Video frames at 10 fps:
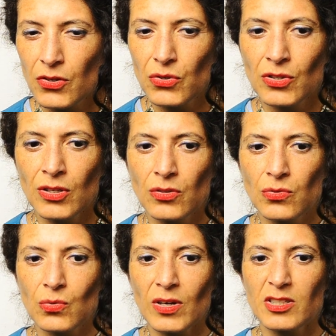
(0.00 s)
you need
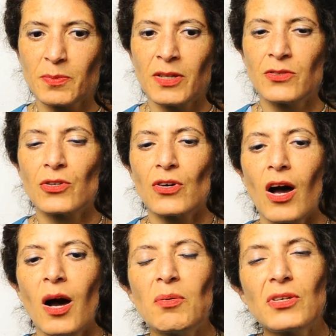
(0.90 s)
to expand your
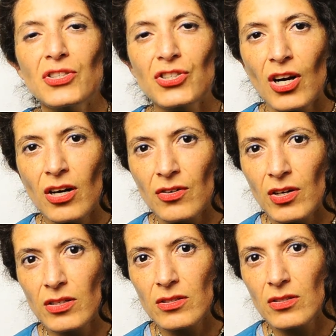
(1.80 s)
upper
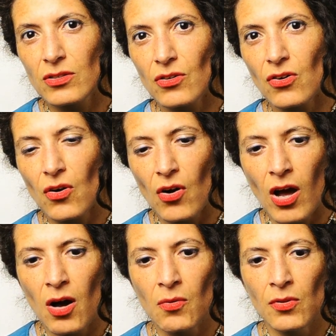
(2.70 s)
chakras, your
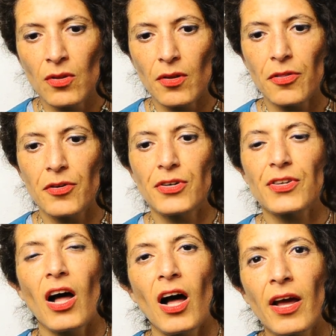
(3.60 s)
crown, third
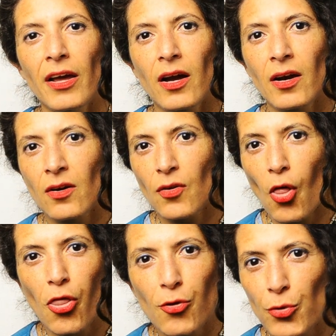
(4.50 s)
eye, and
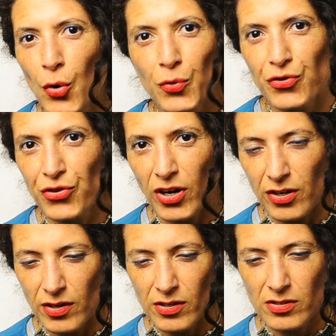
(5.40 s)
throat
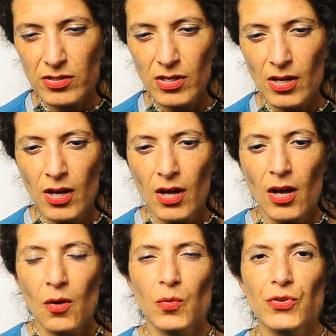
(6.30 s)
chakras.
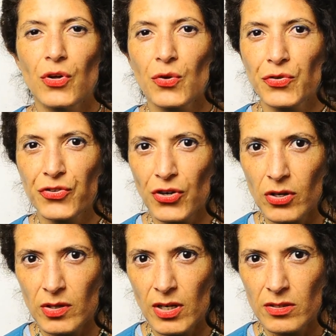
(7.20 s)
With those
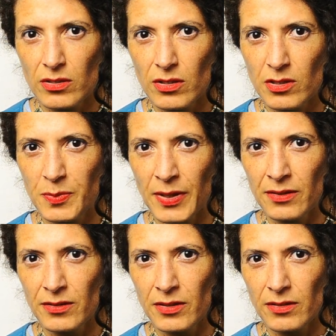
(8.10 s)
chakras
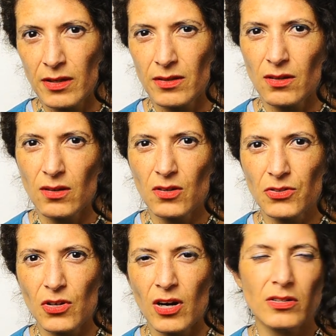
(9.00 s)
expanded, and
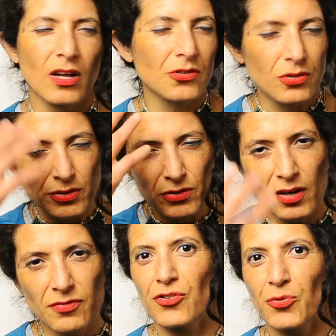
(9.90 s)
also heart, actually you
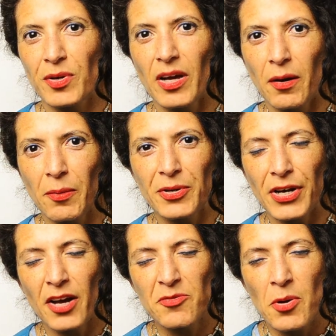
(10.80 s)
have to be a very
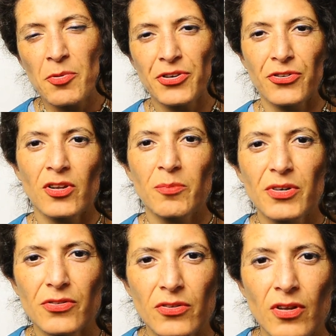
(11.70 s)
high vibrational
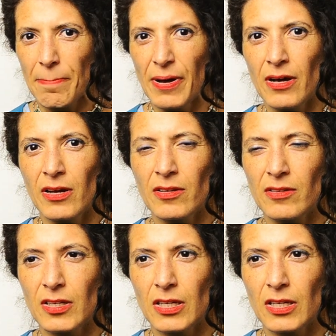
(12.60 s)
person. But